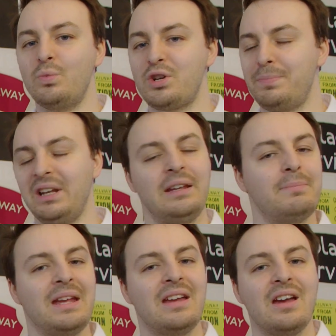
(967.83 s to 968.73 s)
which, believe
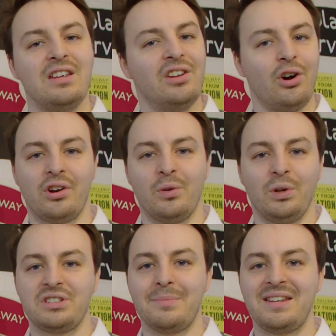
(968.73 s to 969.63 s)
me, you're not going to
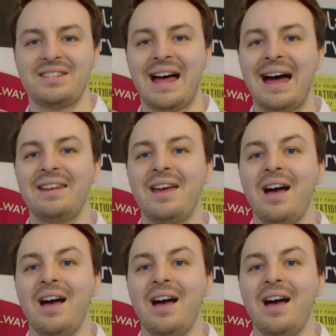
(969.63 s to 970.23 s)
want to miss that.